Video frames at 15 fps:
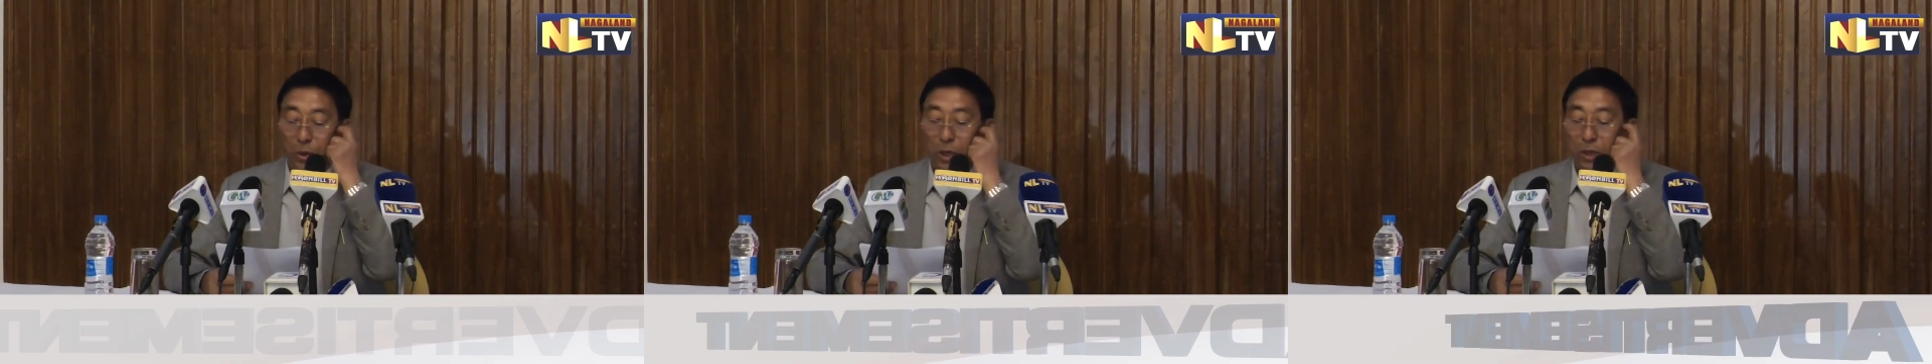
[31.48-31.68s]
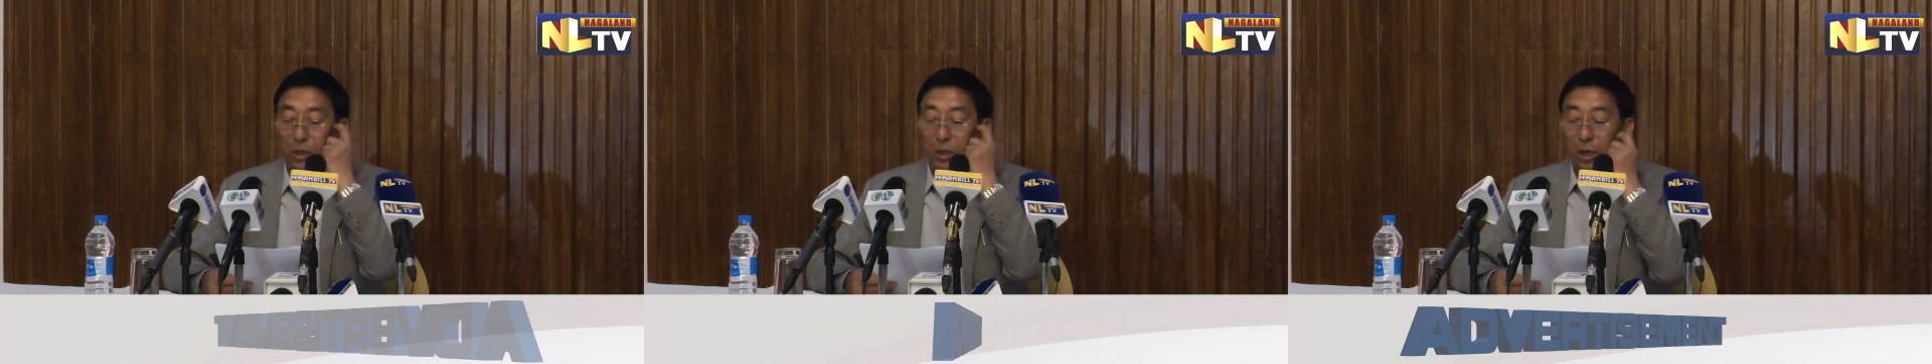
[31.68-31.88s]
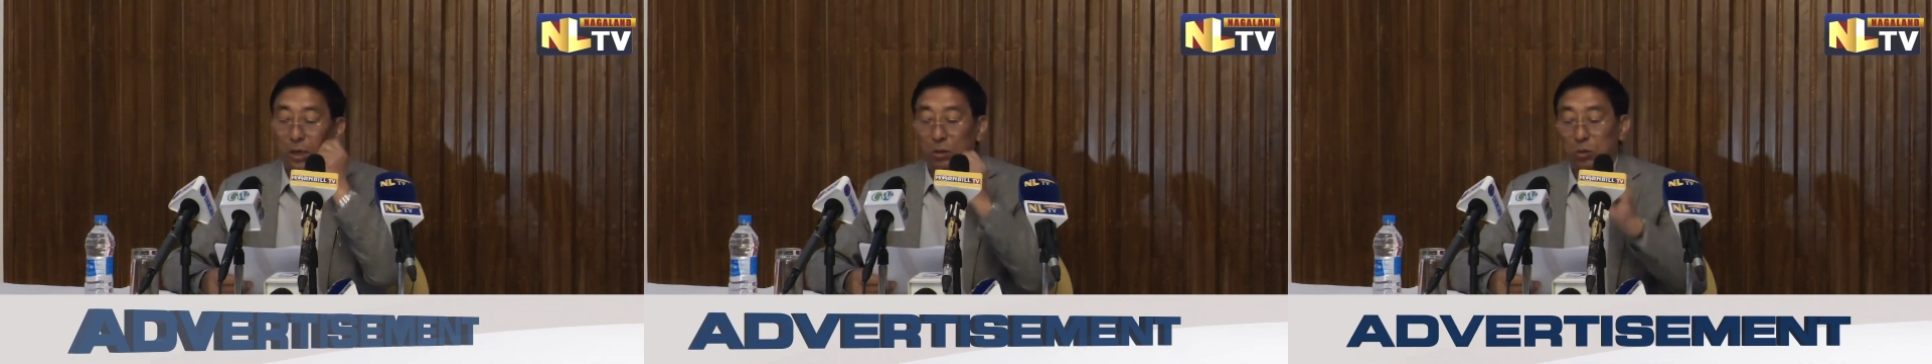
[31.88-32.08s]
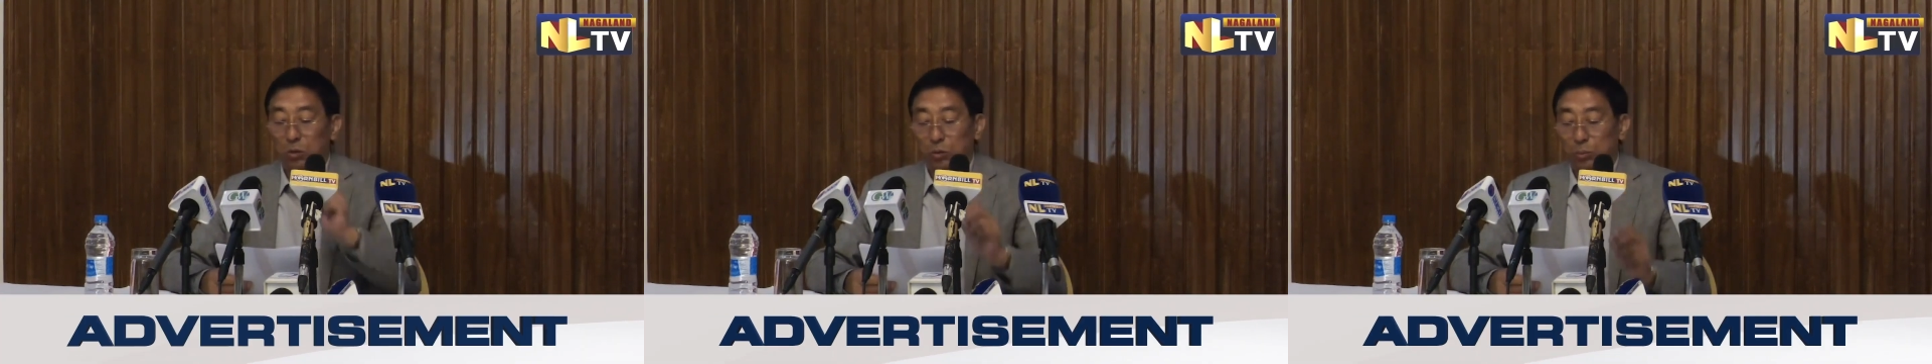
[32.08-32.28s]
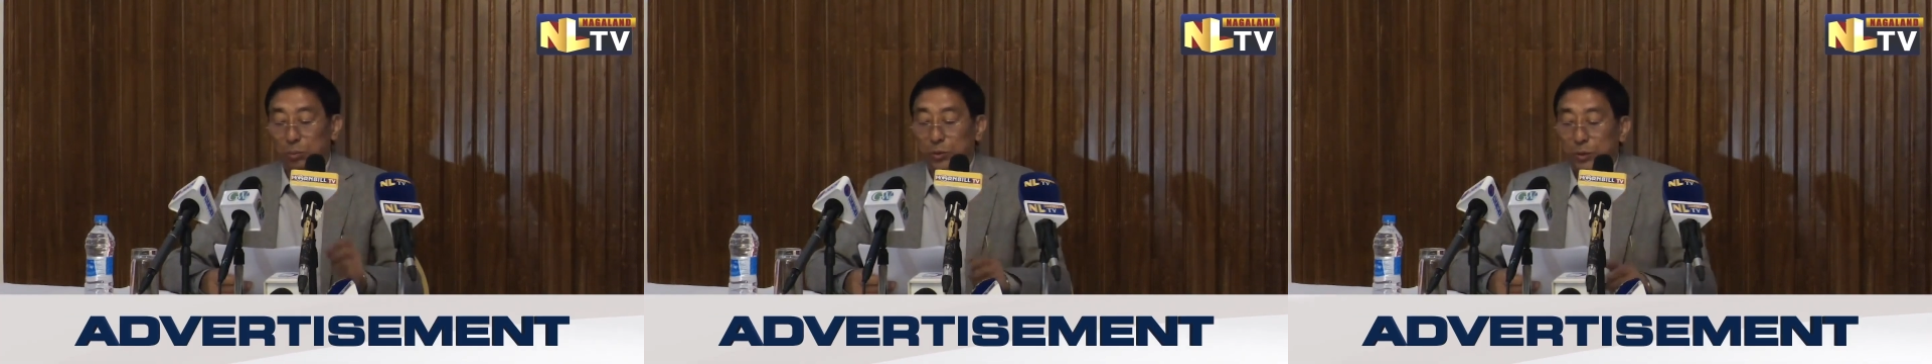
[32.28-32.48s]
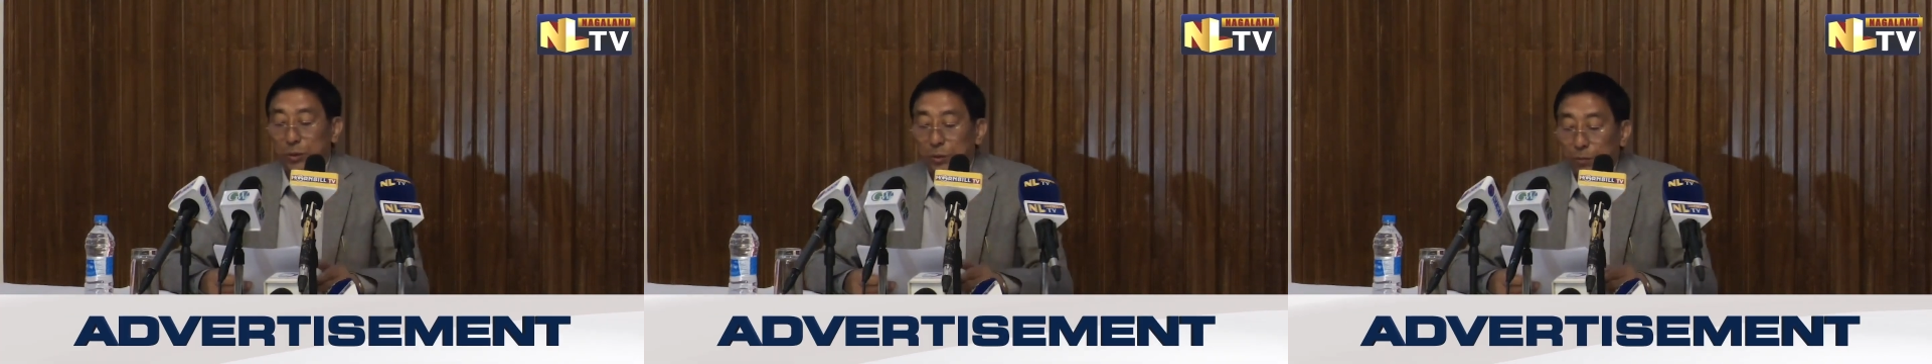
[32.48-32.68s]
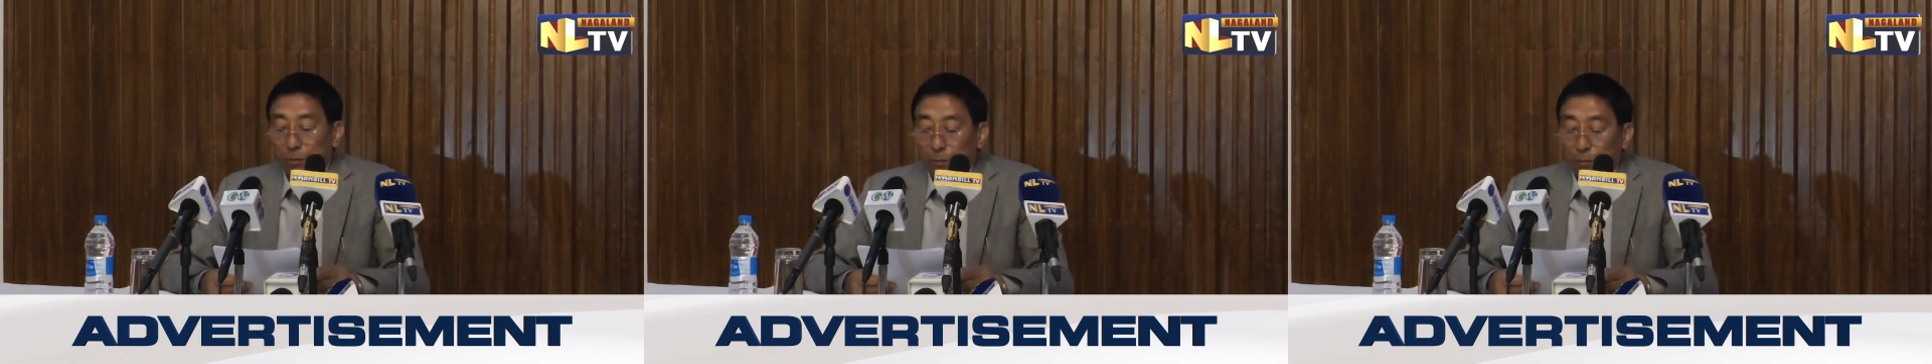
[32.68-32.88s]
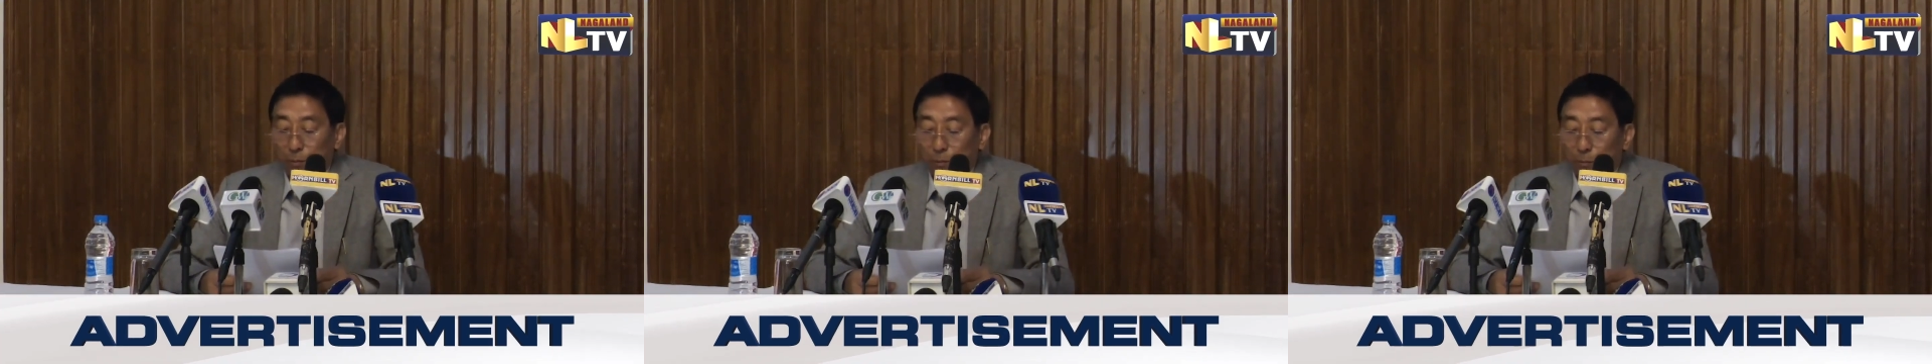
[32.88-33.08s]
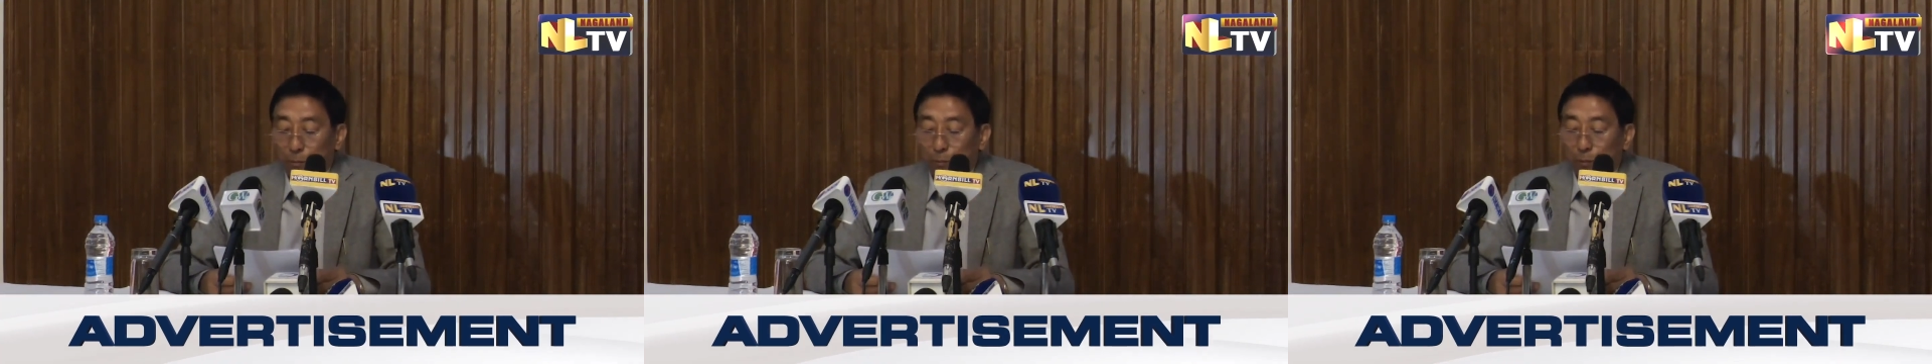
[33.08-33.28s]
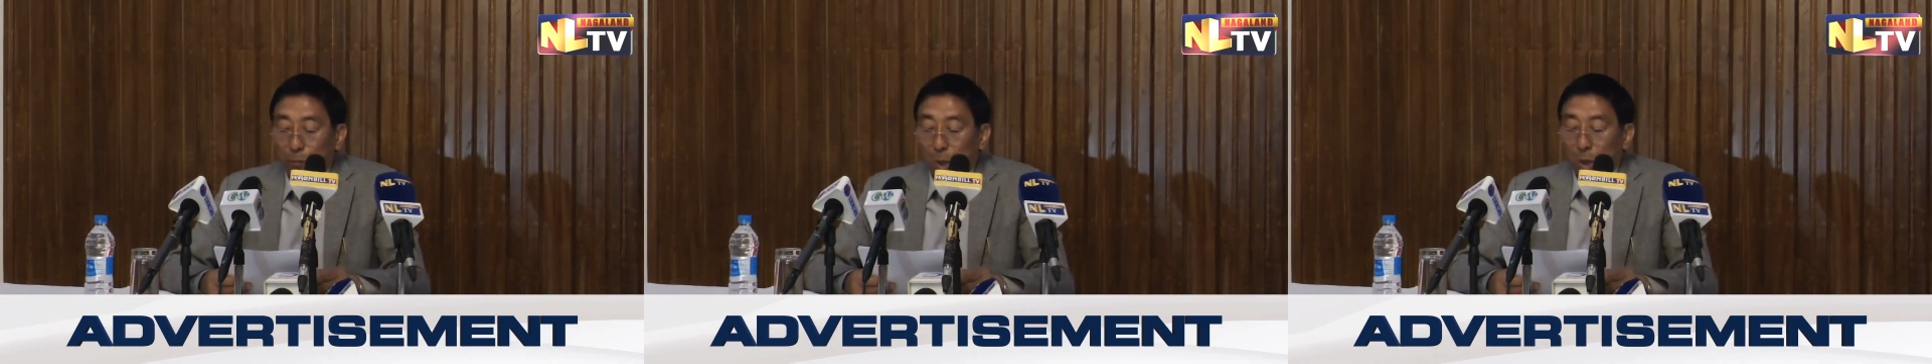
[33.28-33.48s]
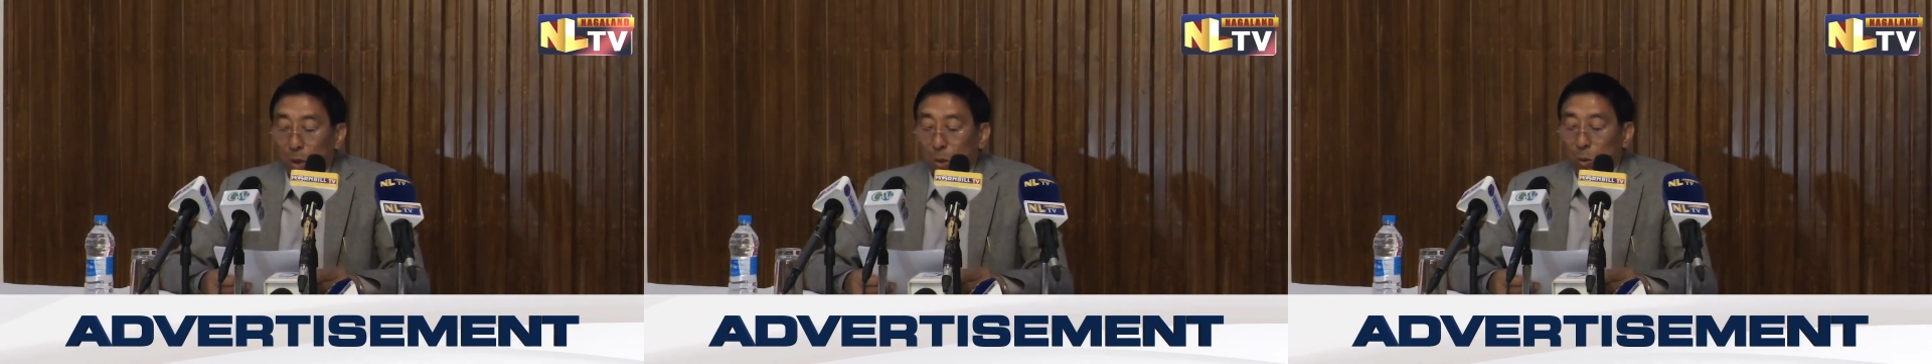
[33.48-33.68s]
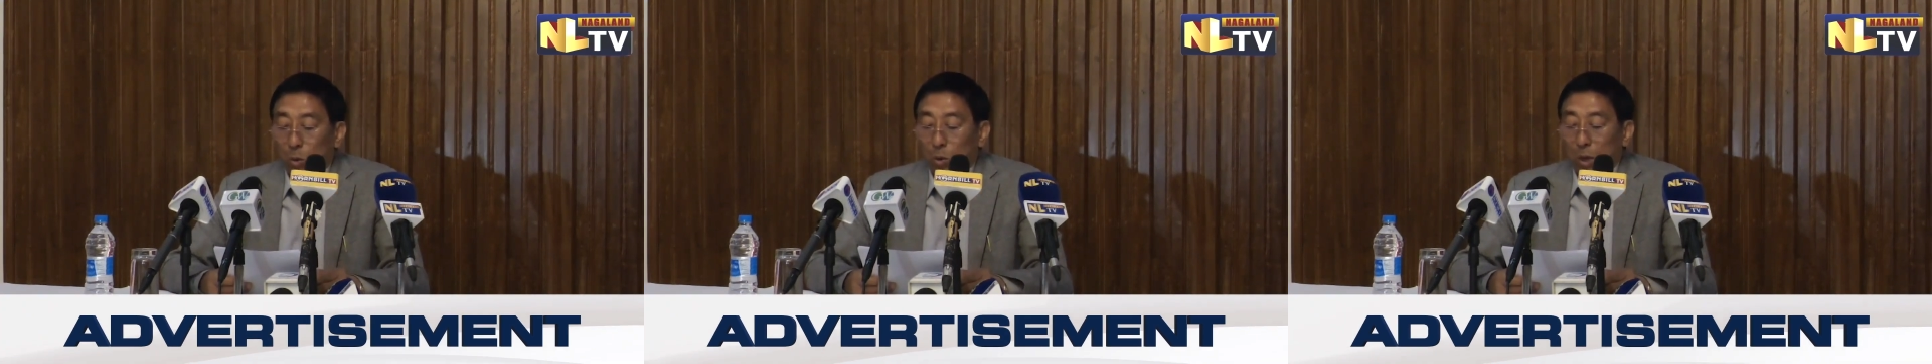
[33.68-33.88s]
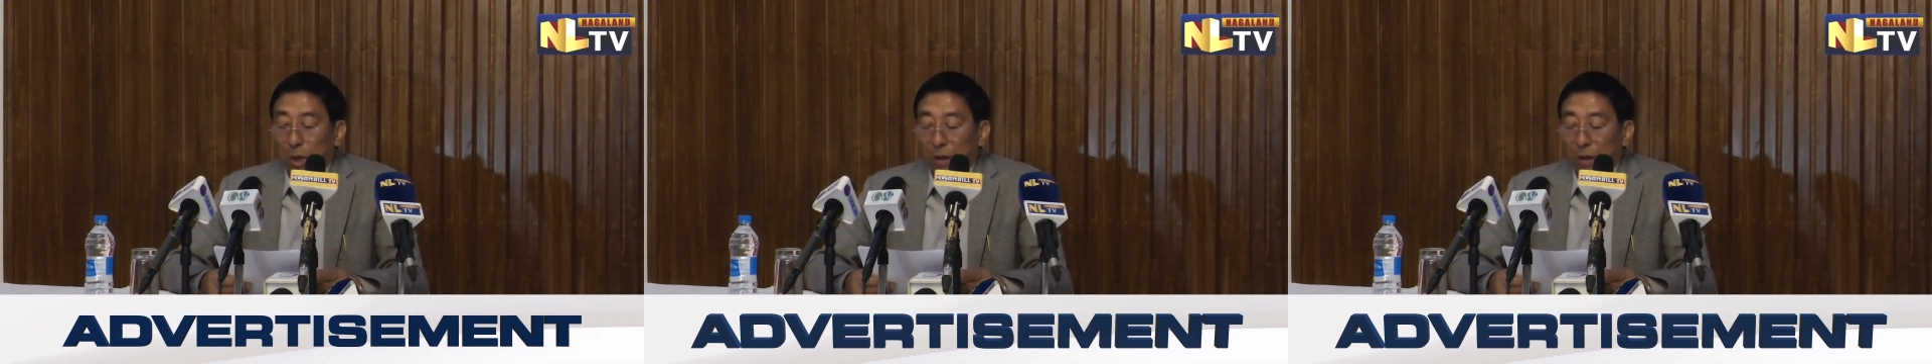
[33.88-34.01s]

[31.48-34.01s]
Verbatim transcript: than 10 groups who